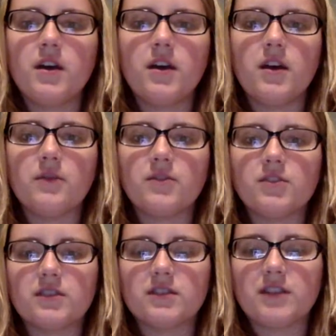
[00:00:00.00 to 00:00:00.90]
it was
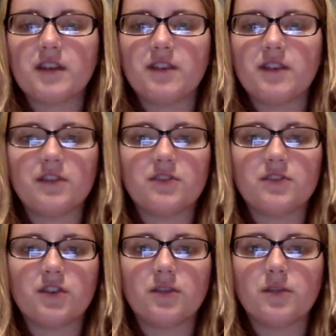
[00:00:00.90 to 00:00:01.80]
just a safety
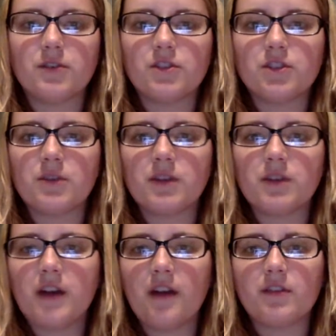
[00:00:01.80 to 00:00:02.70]
concern. And when she would get
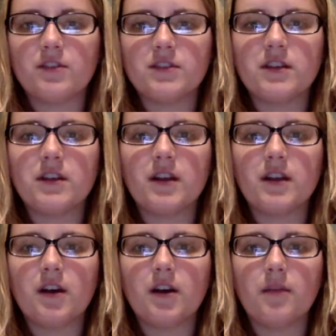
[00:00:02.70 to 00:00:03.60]
out of her seat,
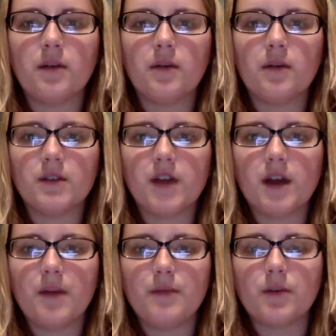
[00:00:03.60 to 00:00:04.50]
there were
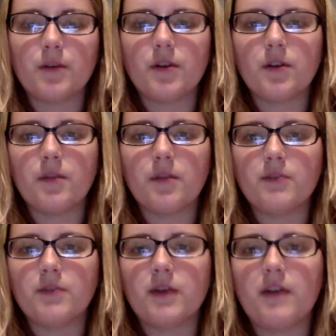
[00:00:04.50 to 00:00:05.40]
times where the
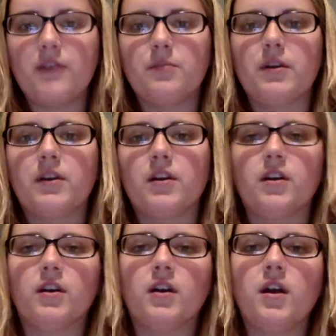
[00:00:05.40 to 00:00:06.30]
bus would have to bring
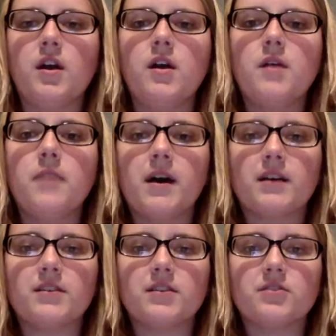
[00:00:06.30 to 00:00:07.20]
her
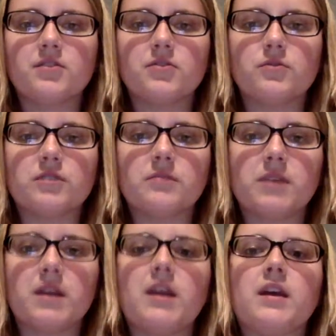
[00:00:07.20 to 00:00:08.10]
back to the school to
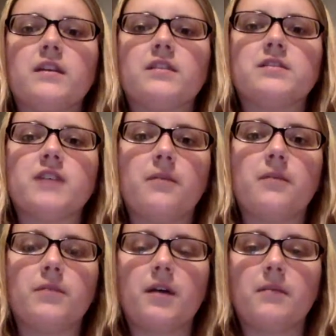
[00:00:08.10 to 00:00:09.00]
me, and then Dad
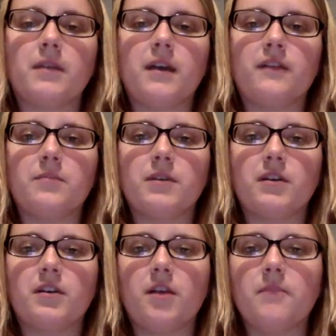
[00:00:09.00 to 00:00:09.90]
would come and have to pick
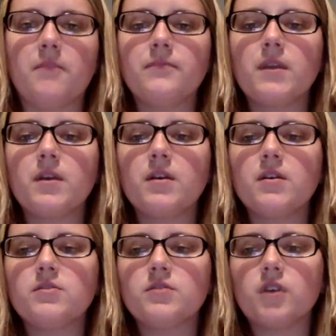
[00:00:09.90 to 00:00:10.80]
her up.
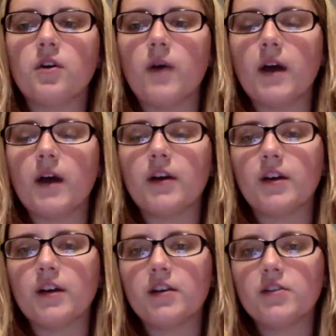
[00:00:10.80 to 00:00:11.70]
So I
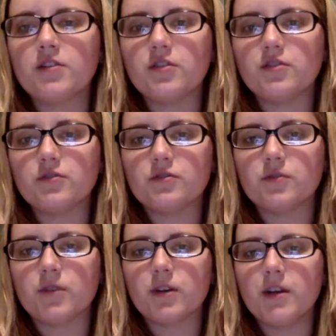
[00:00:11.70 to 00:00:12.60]
created a social
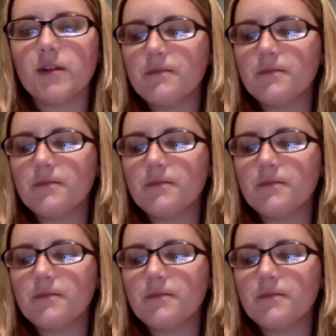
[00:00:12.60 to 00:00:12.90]
story.